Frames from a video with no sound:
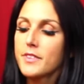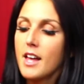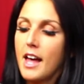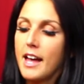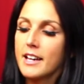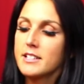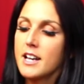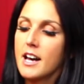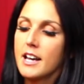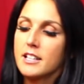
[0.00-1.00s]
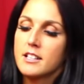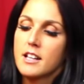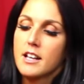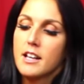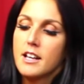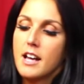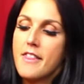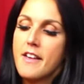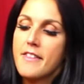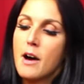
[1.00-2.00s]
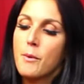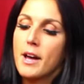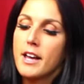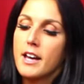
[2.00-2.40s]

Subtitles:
And and then that way